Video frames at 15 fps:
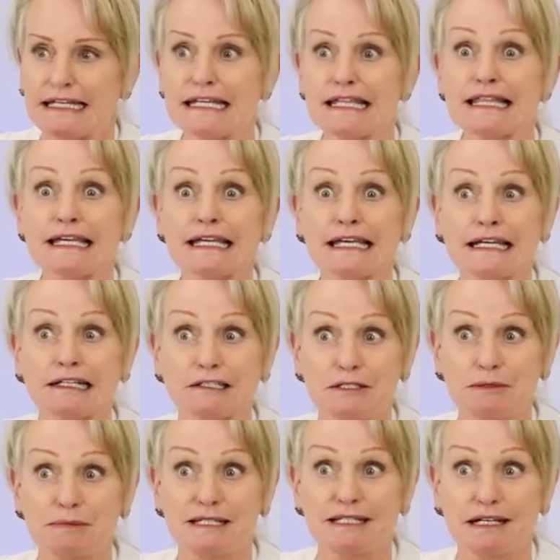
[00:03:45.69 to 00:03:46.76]
Anything
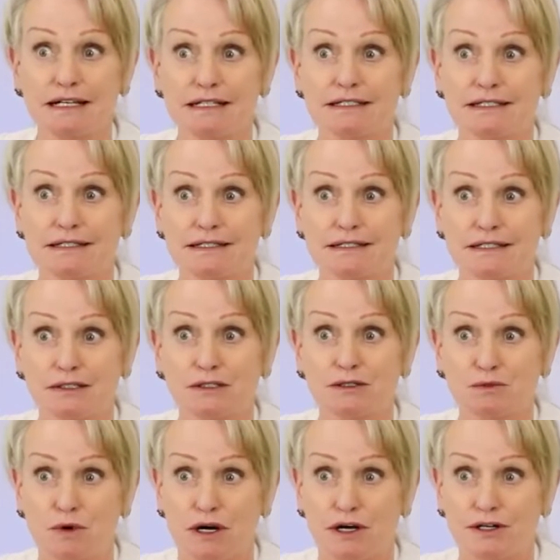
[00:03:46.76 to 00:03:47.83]
else besides
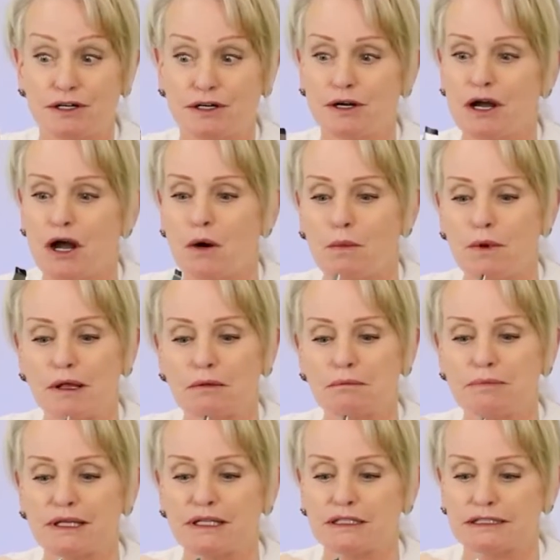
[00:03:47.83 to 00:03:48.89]
distilled water
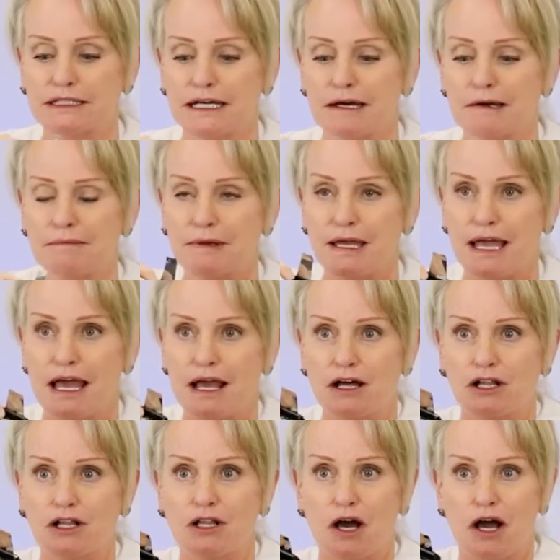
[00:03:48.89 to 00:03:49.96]
will build up
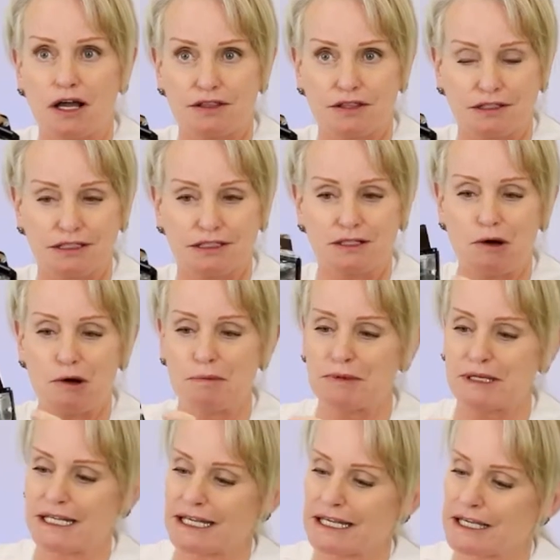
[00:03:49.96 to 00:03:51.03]
and clog the little
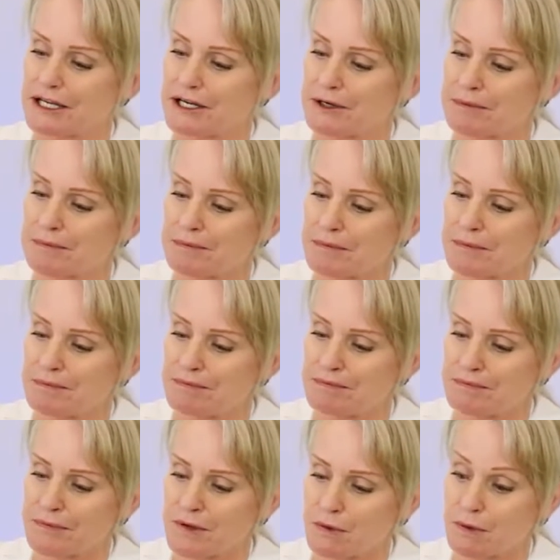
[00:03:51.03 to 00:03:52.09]
opening here.
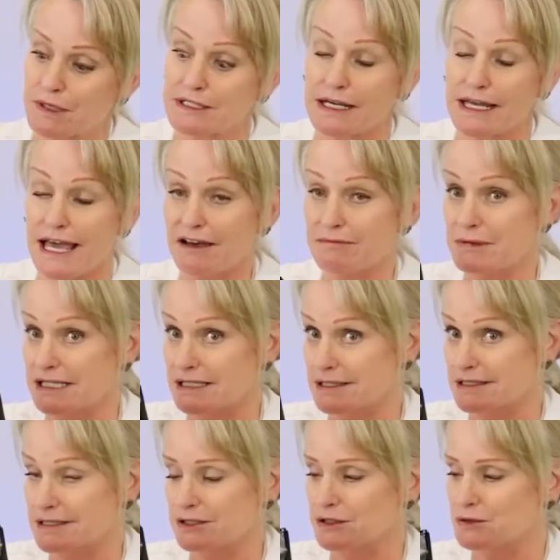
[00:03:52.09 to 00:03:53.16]
Once I have my
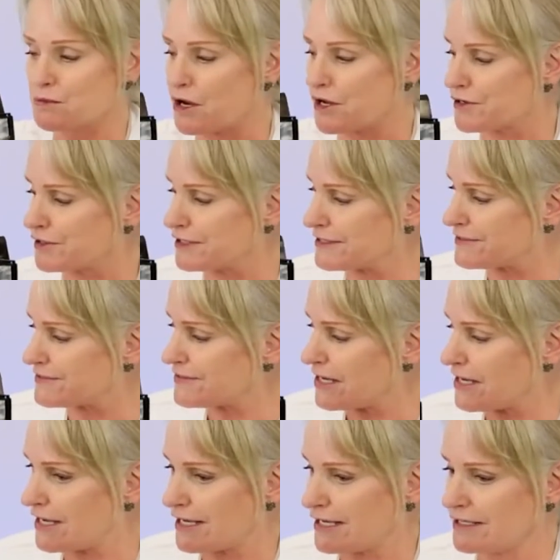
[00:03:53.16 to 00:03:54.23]
distilled water
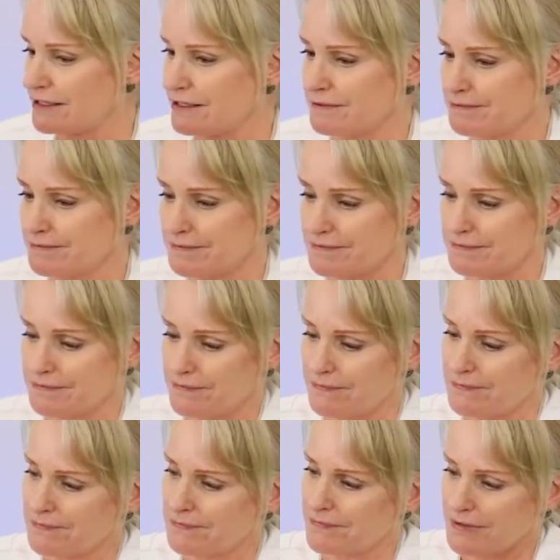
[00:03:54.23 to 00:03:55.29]
inside,
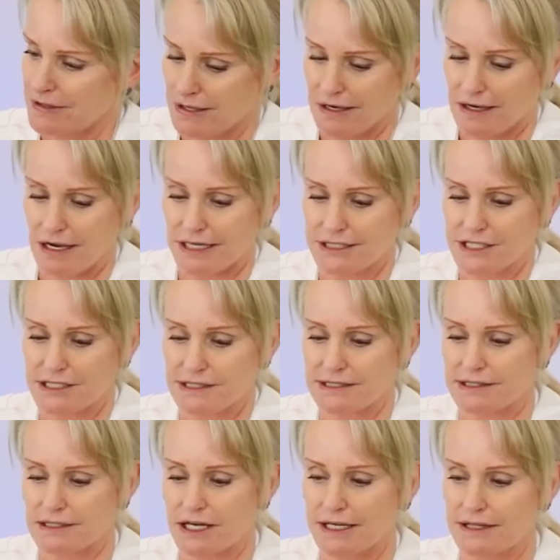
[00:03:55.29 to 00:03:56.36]
I
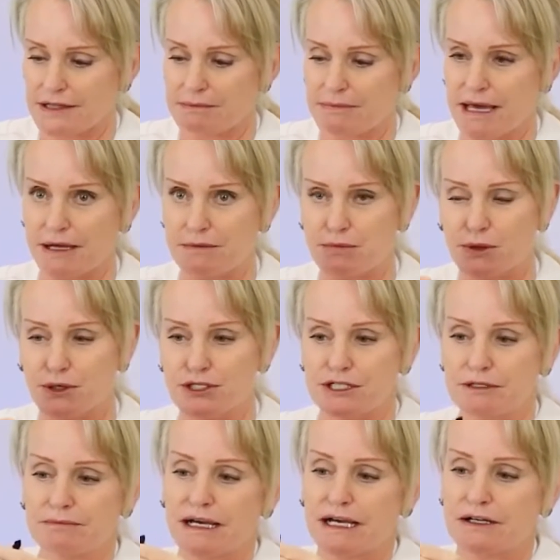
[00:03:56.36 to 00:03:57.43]
just slide the back
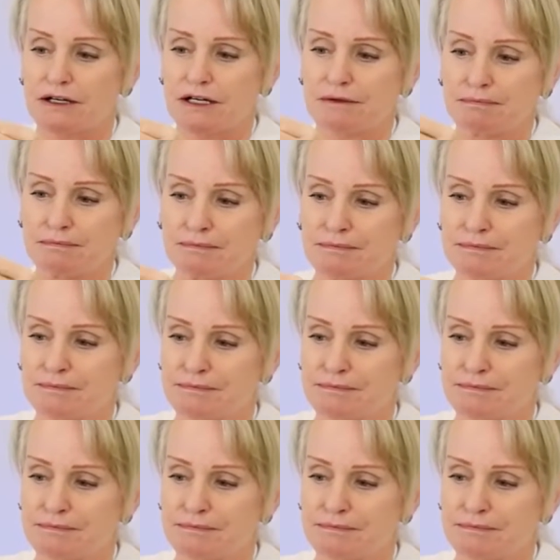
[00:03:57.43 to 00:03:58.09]
portion back on.